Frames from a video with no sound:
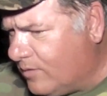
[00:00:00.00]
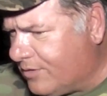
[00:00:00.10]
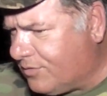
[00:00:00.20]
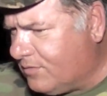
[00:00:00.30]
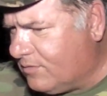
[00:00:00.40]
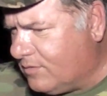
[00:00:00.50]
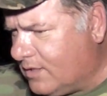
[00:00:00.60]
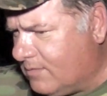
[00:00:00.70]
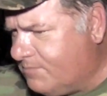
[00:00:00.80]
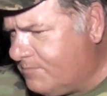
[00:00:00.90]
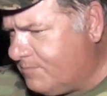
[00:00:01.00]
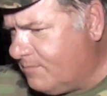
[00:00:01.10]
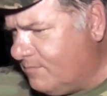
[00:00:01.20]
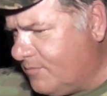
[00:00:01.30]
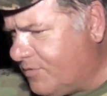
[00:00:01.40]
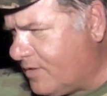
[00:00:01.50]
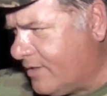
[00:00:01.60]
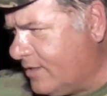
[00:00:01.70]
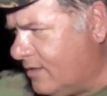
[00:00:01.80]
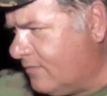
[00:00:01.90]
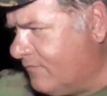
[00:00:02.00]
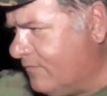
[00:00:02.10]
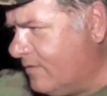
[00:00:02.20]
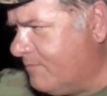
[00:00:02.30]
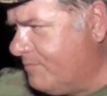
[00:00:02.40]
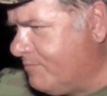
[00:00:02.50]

with the theory of